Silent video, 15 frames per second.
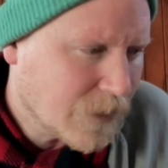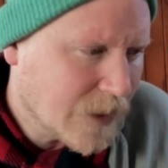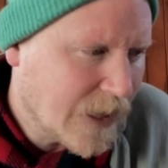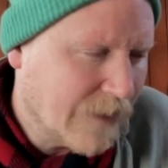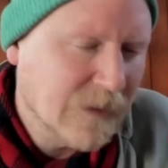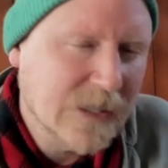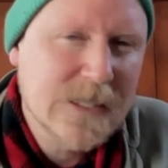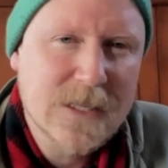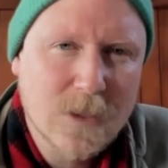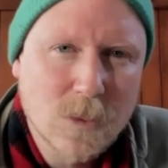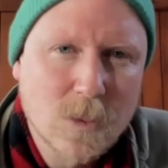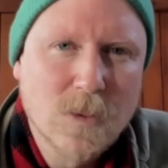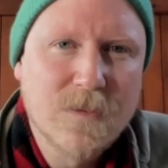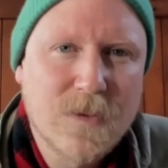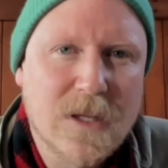having said
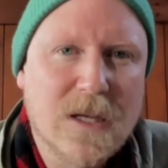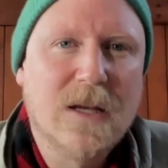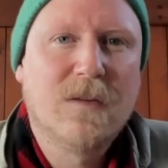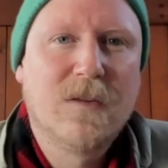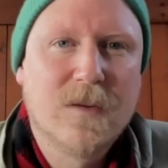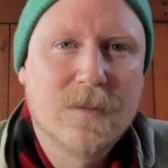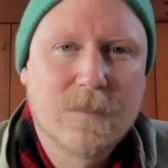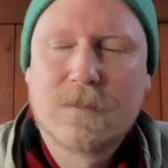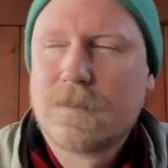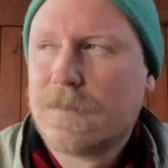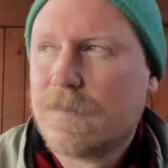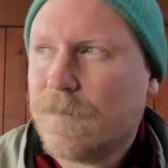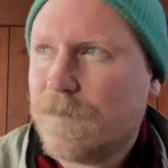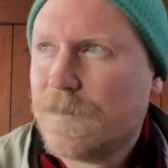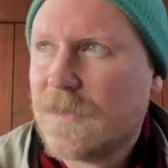all of this,
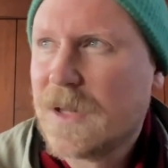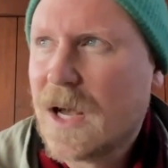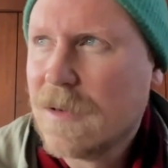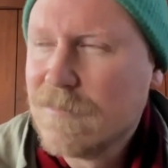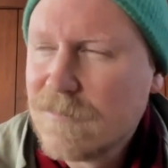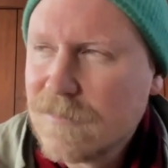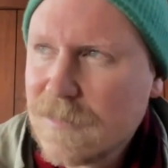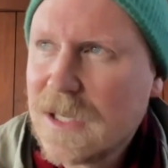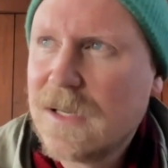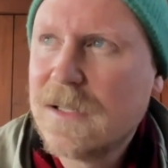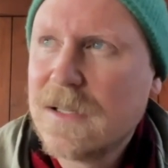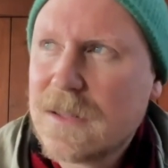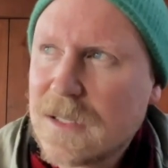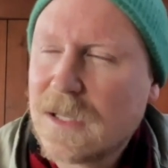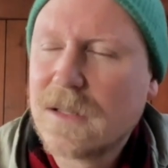I really
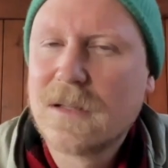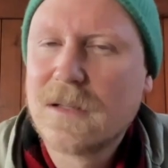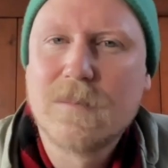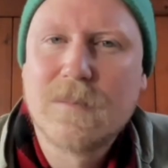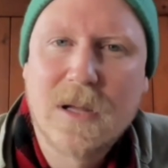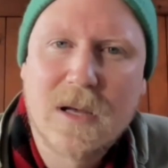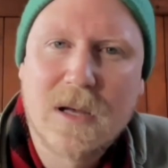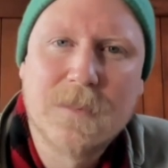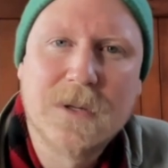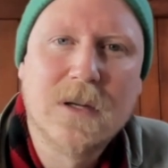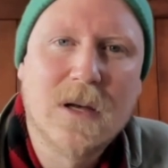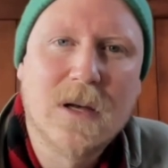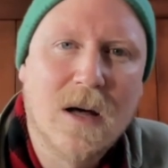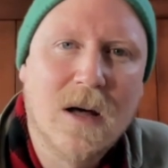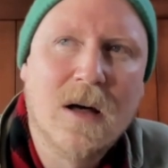think that
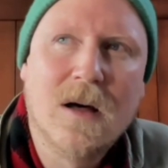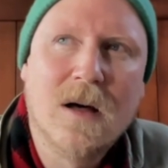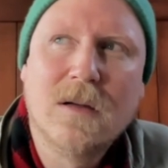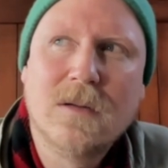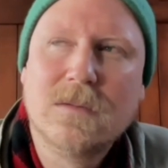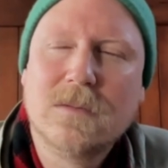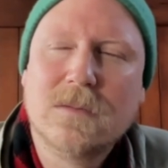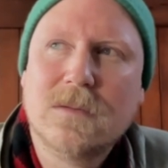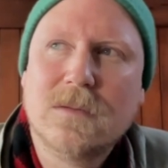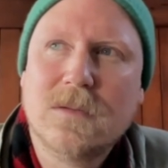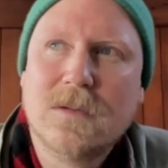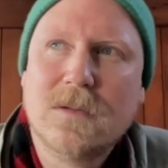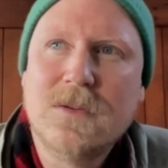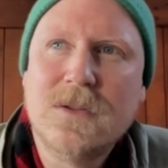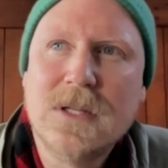permanent art
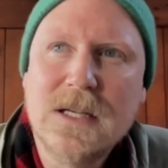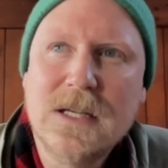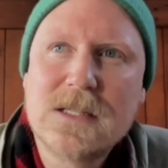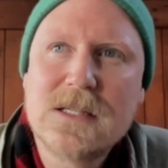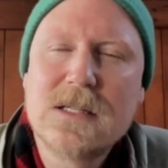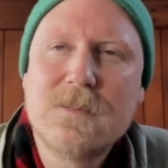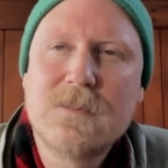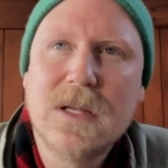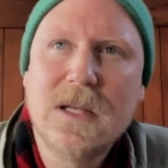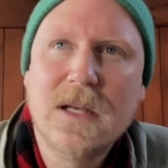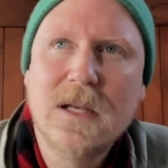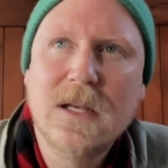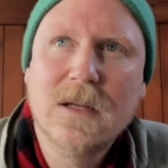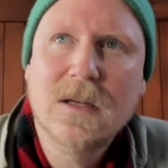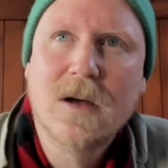needs to
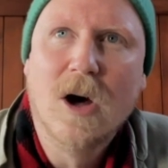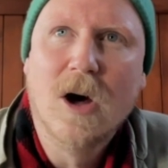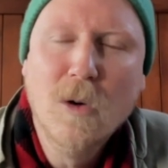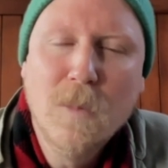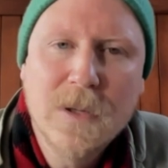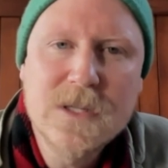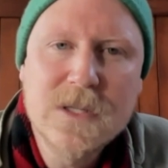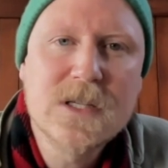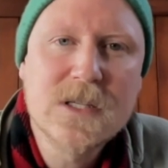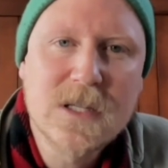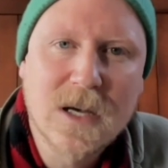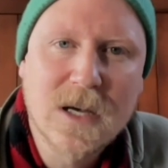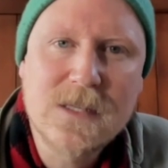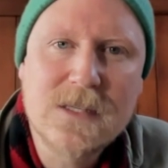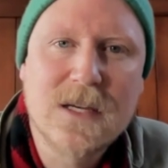be open to
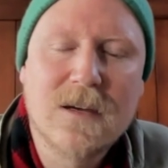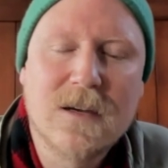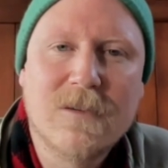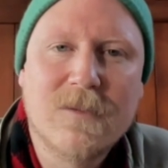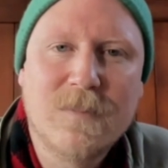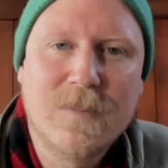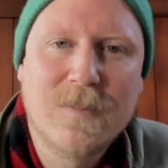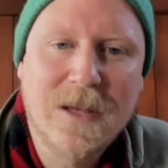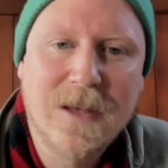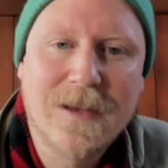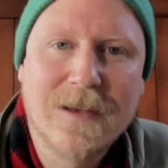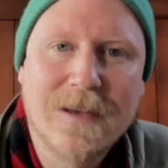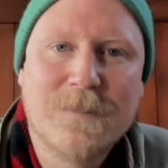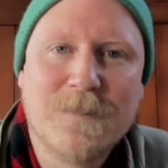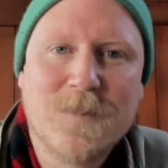the idea of
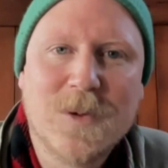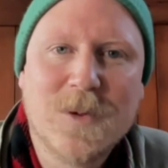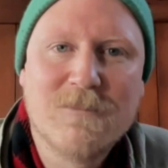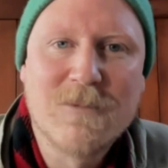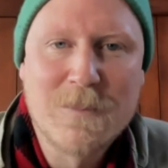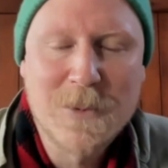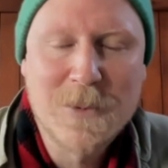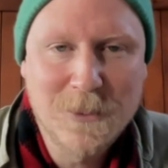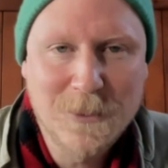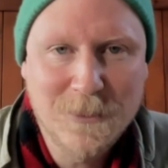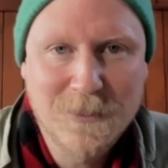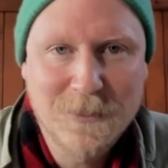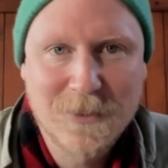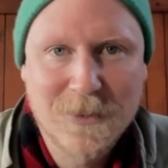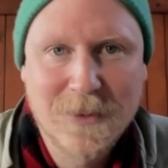being
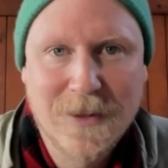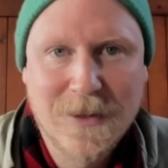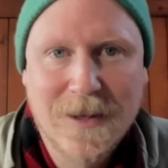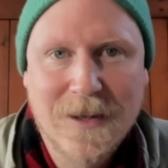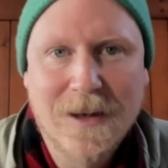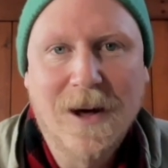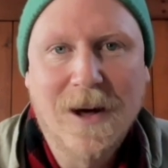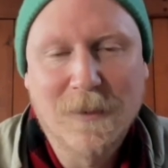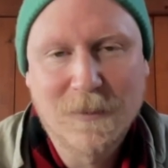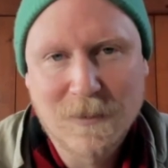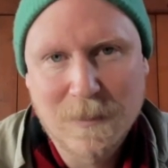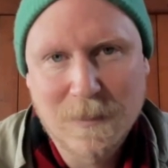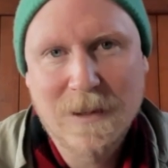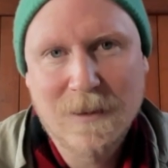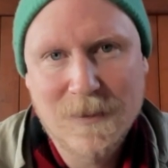removed
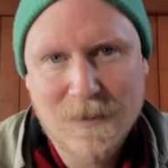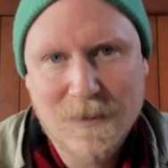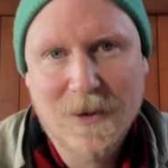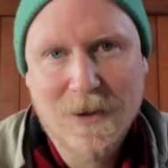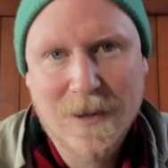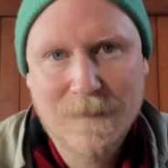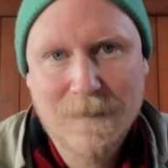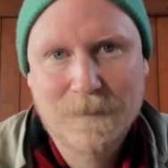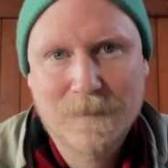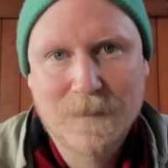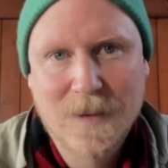after a period of time.